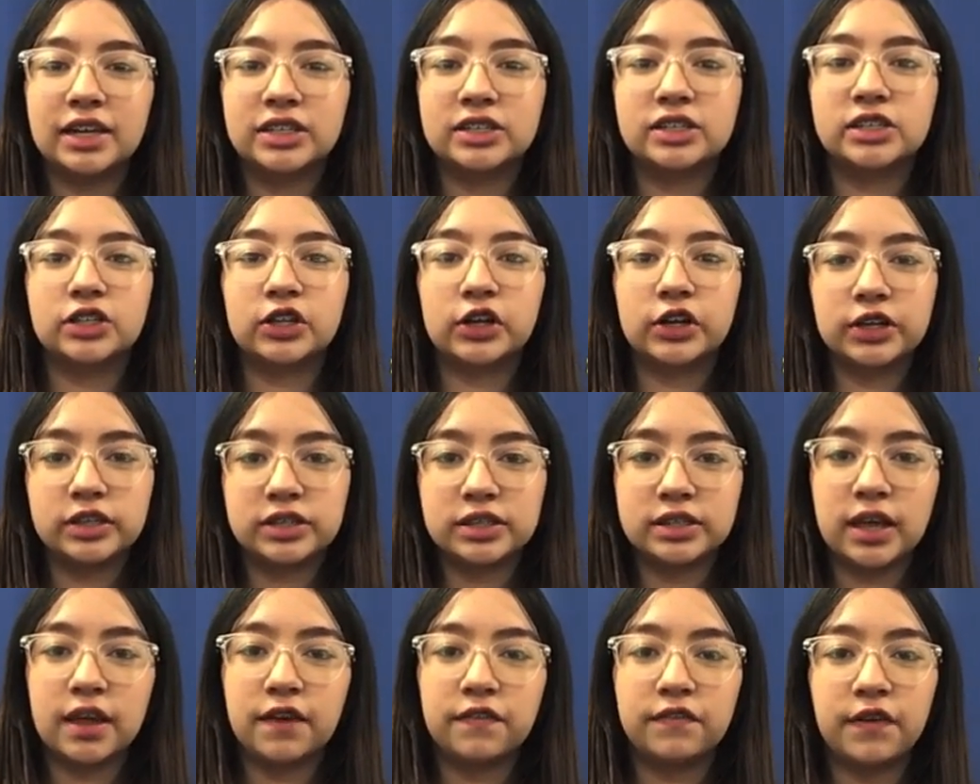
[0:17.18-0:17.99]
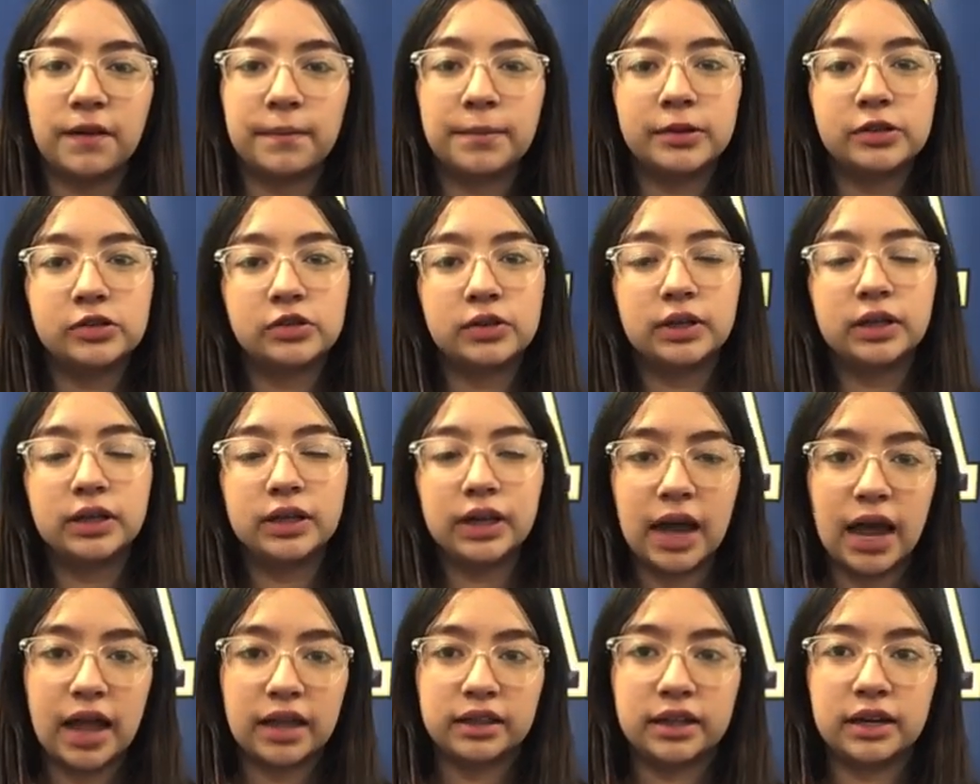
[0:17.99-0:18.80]
is Thursday, February
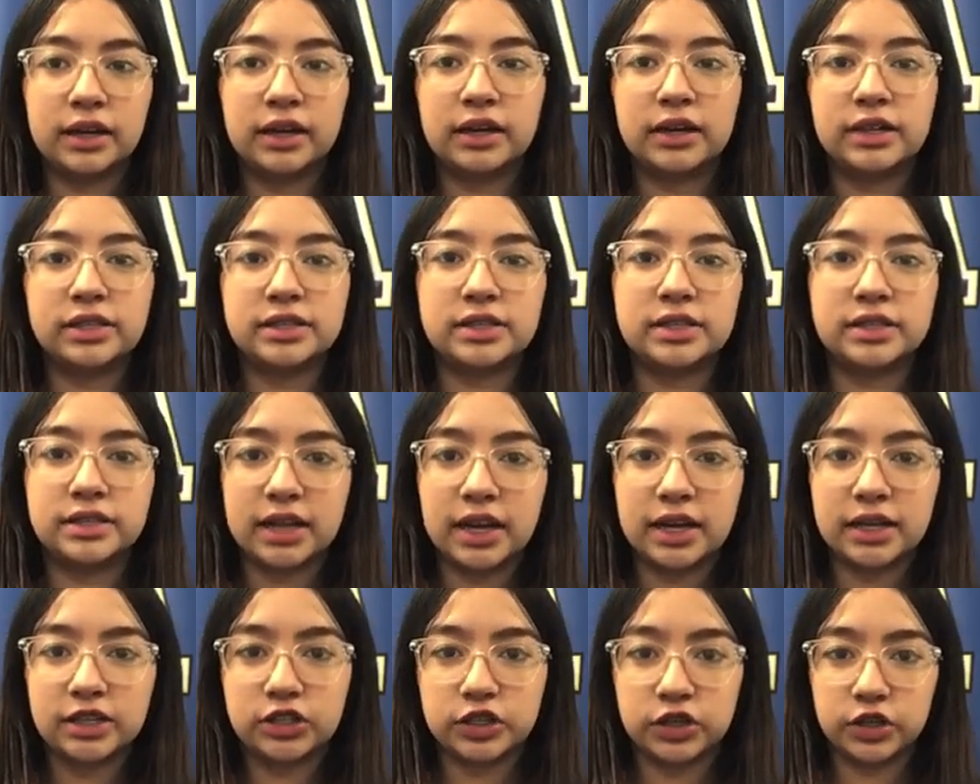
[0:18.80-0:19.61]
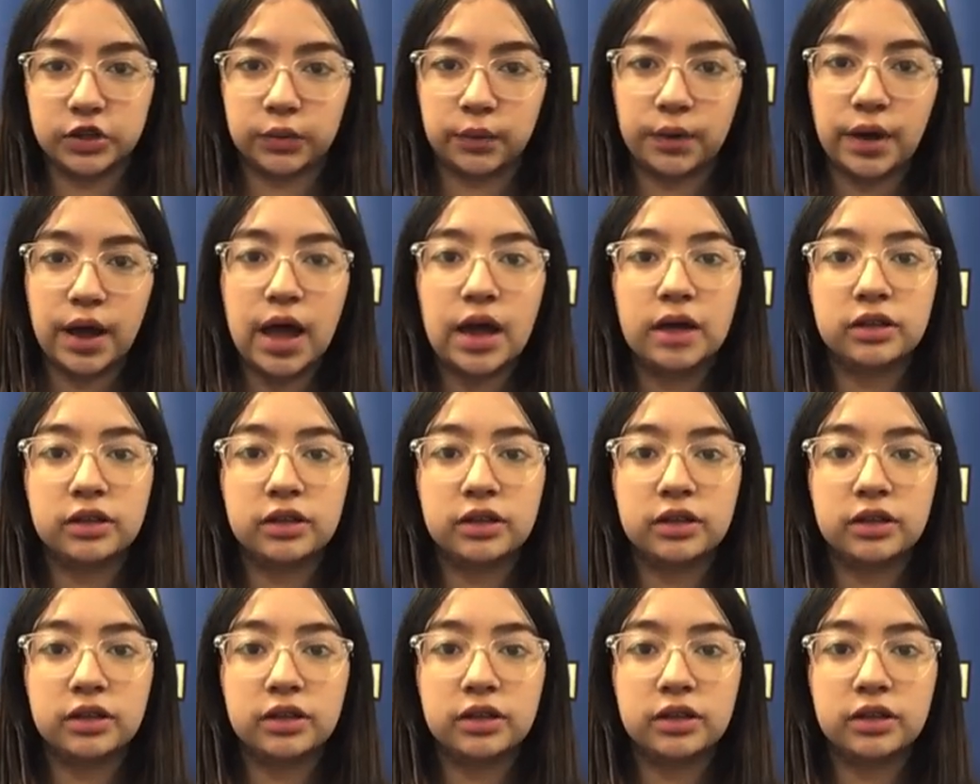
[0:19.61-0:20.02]
29th, and it is a day two.